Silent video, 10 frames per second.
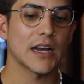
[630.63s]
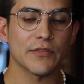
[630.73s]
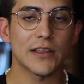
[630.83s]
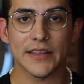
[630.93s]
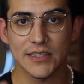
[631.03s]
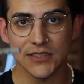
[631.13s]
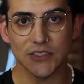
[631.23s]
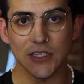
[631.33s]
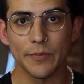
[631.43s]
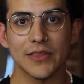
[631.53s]
feel like this is
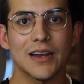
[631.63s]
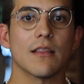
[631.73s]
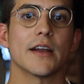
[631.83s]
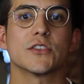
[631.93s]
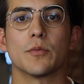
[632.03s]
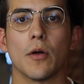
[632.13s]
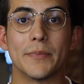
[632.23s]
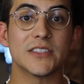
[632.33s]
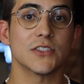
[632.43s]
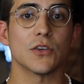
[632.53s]
something that a lot of small
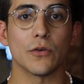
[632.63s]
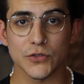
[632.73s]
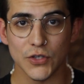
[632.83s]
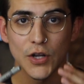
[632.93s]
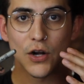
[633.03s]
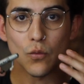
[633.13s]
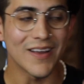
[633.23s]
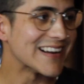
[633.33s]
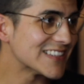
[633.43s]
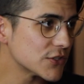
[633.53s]
business owners
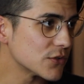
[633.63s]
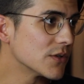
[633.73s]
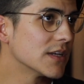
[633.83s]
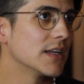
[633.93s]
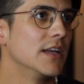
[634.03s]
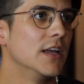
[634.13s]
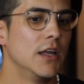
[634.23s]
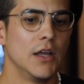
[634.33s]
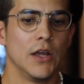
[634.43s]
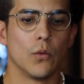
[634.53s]
run into,
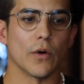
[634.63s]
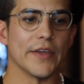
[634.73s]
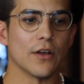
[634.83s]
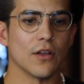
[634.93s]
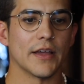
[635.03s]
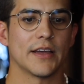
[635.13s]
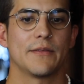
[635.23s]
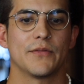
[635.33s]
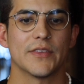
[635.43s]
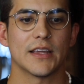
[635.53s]
where they'll
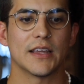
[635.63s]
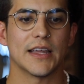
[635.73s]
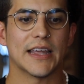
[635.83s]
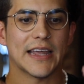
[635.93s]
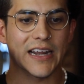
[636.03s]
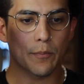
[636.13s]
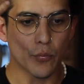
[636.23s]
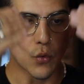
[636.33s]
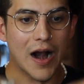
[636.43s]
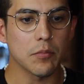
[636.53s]
hit a
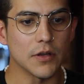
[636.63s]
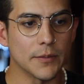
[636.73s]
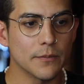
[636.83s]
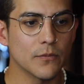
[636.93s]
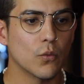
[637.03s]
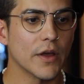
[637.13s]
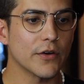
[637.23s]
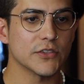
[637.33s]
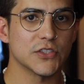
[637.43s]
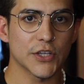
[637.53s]
problem,
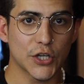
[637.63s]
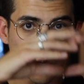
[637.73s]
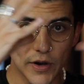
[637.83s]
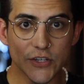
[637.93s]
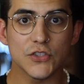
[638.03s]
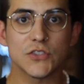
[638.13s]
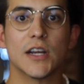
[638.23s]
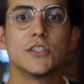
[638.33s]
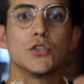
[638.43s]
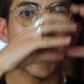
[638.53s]
whether it's in the curation
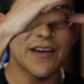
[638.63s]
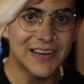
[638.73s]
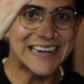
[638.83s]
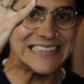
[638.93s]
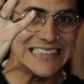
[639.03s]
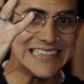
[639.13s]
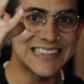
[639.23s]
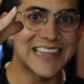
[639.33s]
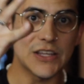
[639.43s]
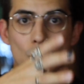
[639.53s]
stage, you have an idea
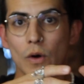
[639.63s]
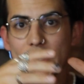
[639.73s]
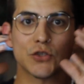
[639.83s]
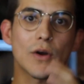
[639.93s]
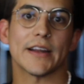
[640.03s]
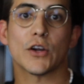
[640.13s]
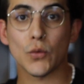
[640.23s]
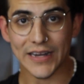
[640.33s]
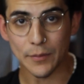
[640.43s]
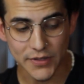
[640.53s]
that you want to try to
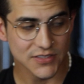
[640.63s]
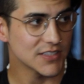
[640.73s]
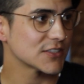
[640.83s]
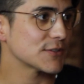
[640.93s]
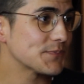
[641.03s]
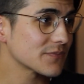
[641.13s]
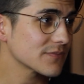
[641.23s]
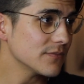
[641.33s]
create a business,